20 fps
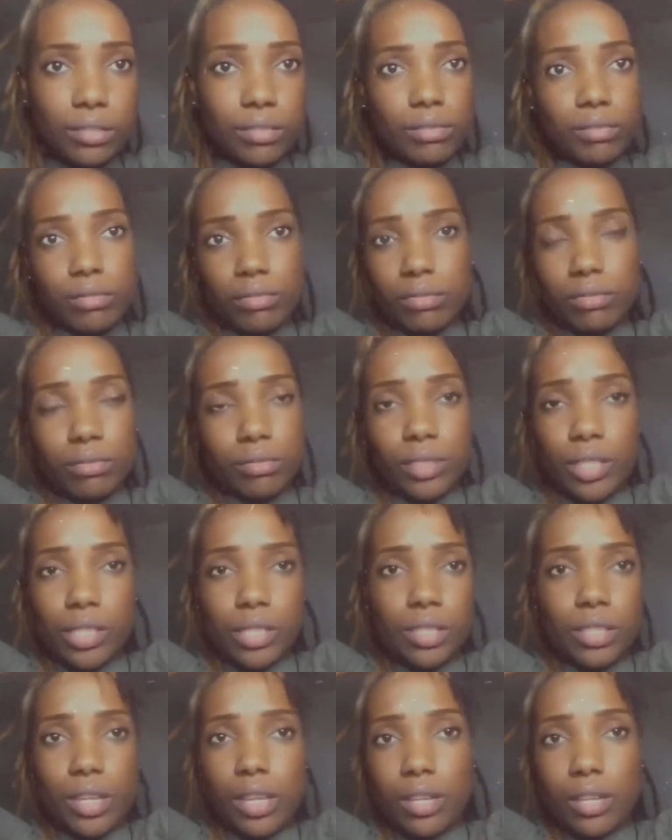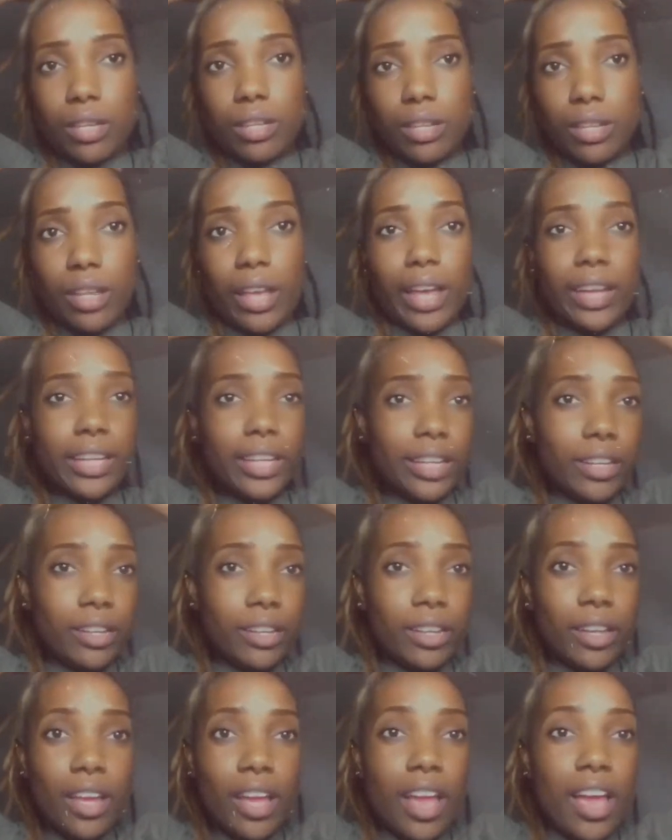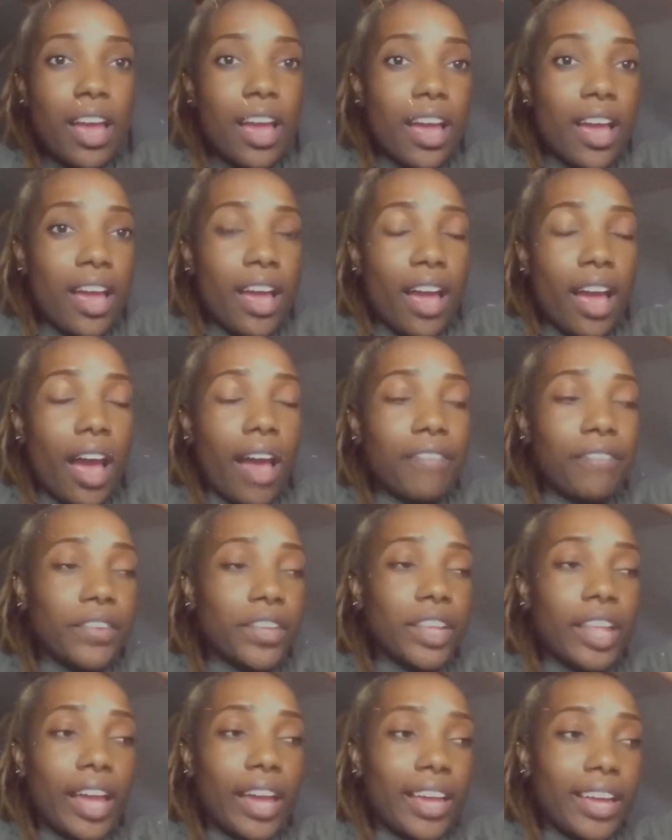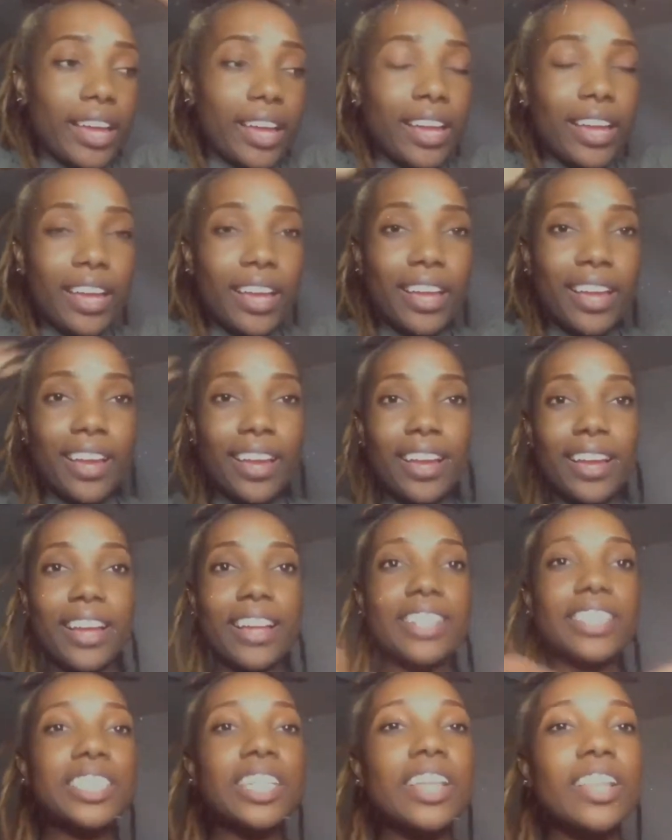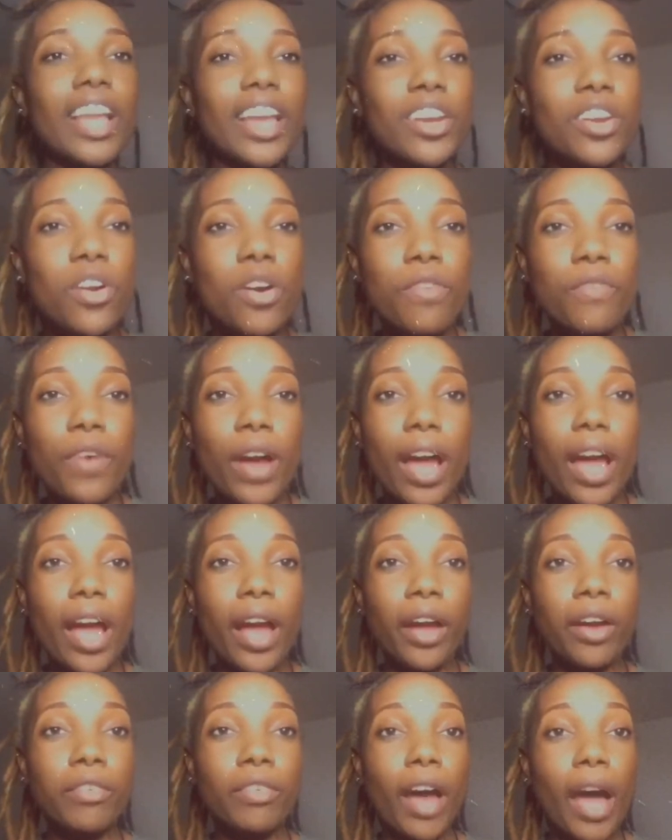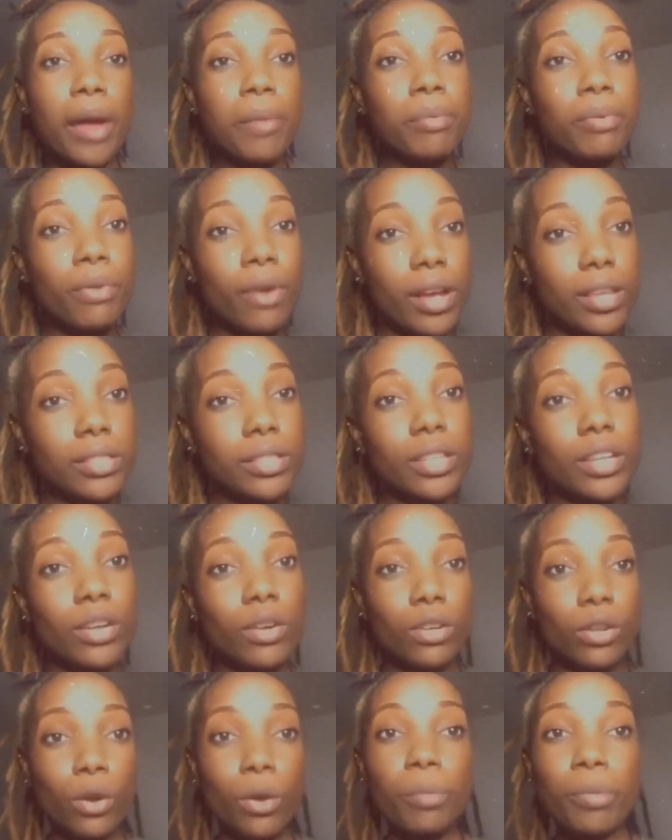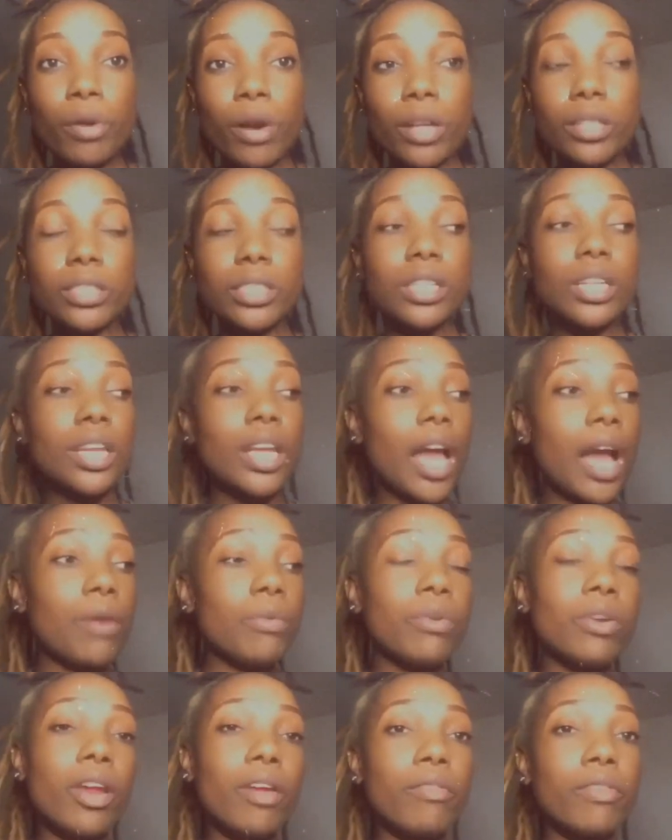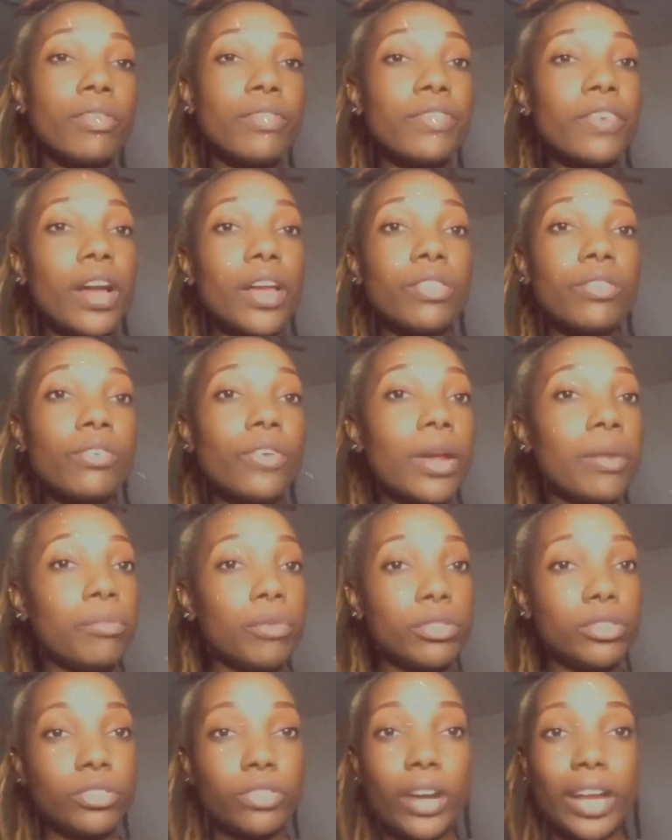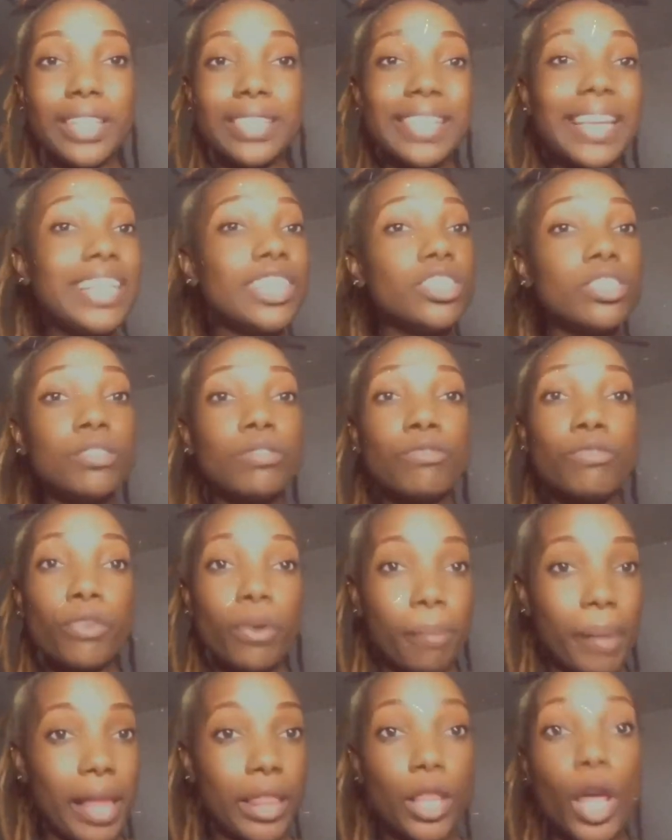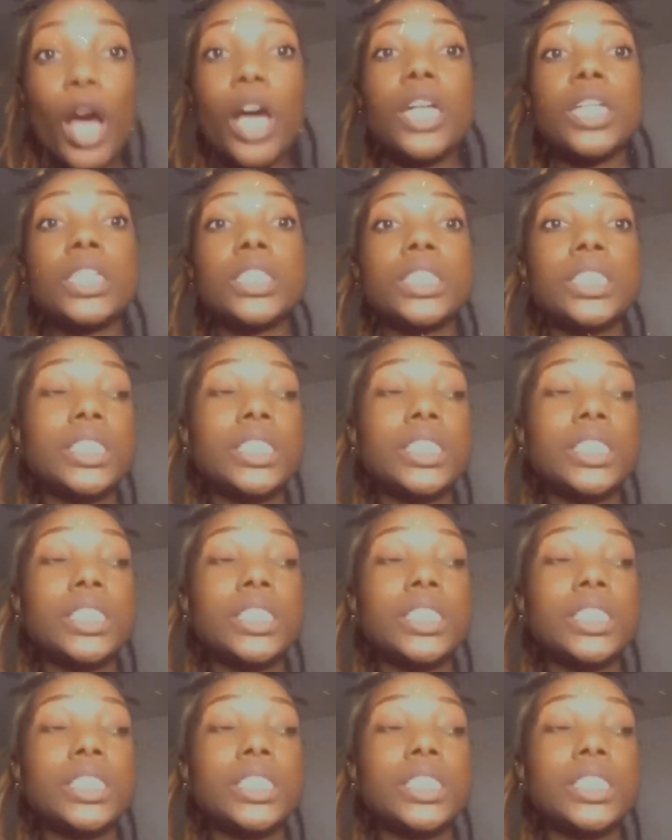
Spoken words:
This ain't it. I feel like until I know if I have high porosity or low porosity, I would never find the right moisturization for my locks.